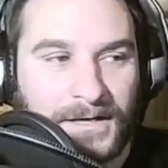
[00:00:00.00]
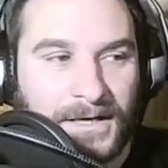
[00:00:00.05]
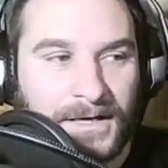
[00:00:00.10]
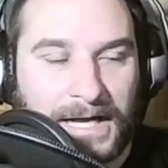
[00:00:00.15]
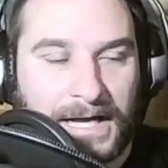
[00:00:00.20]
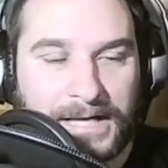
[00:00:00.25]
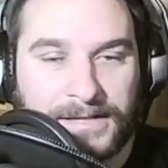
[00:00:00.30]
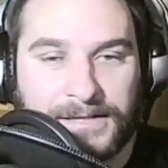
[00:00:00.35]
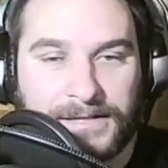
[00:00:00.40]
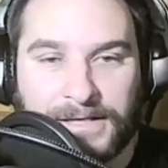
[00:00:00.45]

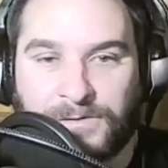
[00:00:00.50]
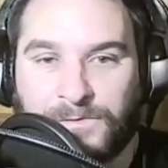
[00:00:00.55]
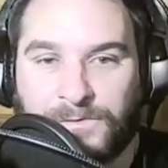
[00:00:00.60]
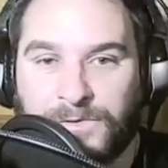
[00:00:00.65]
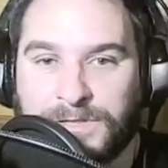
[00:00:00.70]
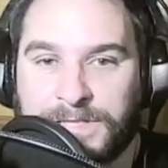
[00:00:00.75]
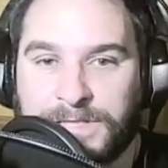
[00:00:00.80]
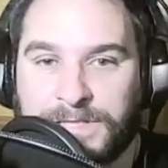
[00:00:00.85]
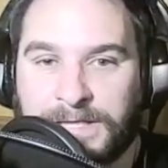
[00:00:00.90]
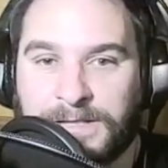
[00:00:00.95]
I think it
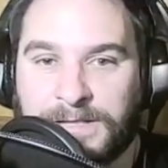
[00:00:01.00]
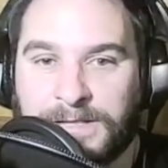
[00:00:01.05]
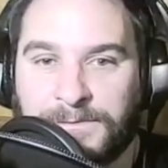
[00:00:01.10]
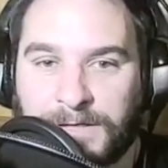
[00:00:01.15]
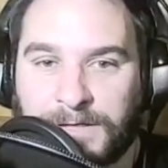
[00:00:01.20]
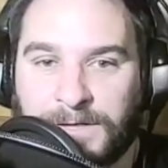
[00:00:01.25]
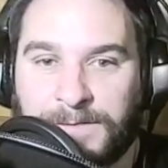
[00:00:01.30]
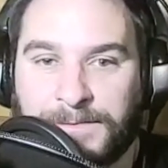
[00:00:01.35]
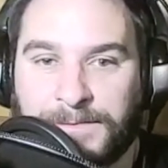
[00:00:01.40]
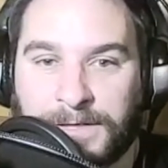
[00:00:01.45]
will take them a
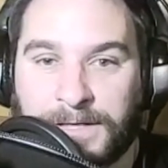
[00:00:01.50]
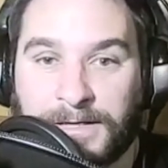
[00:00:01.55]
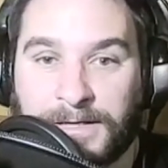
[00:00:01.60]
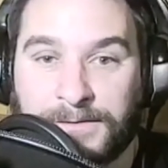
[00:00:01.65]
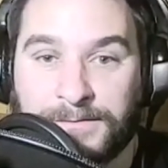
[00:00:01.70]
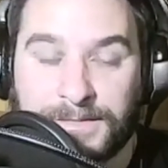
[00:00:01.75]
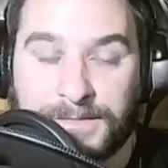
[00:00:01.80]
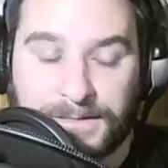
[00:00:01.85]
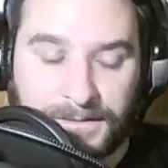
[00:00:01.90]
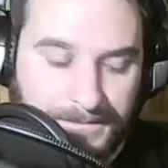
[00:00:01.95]
couple
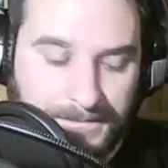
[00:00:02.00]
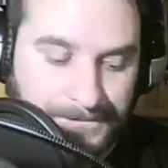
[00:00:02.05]
games.